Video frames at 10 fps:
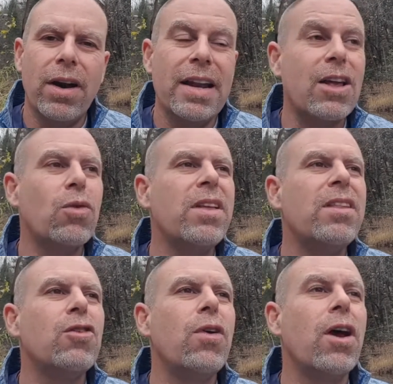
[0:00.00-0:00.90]
And that's why in
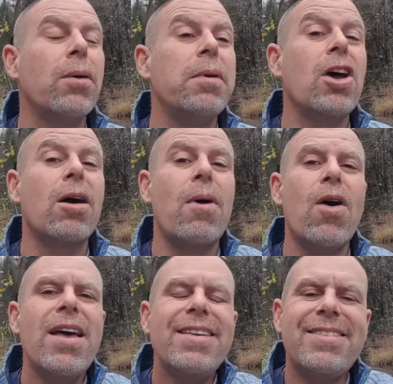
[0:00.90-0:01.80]
this video I'm going to be talking about
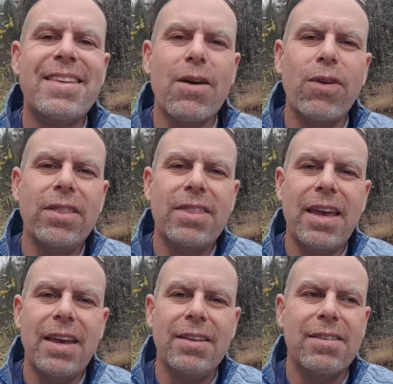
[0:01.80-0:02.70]
7
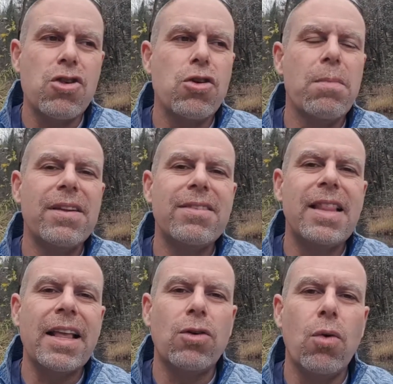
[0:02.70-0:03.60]
things that you must
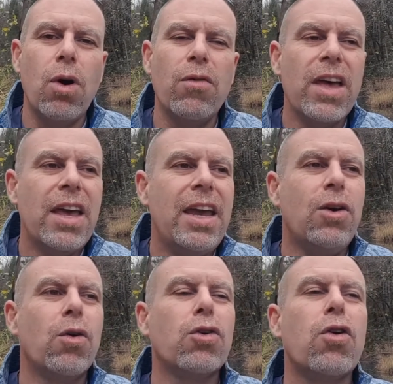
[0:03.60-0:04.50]
let go of in
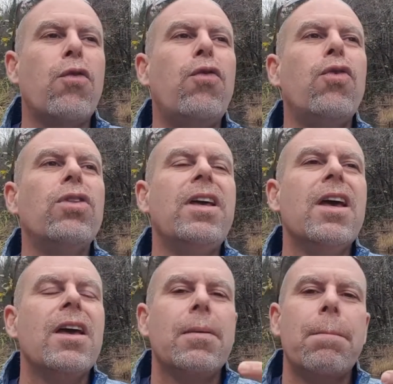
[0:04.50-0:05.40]
order to fully
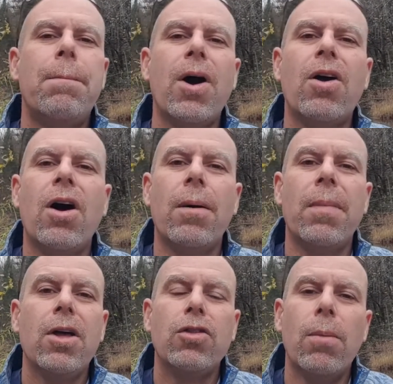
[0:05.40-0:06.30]
become
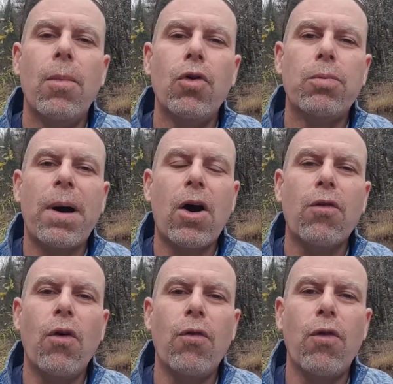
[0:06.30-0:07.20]
the most
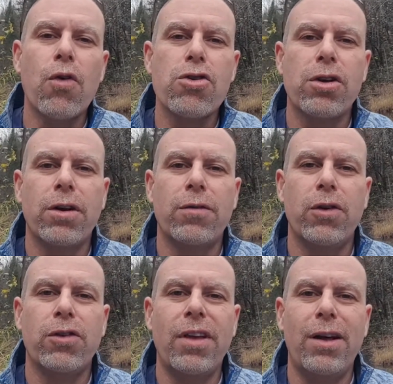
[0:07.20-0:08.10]
powerful version of
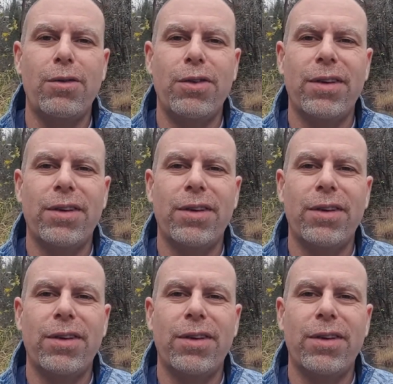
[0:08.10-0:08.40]
yourself.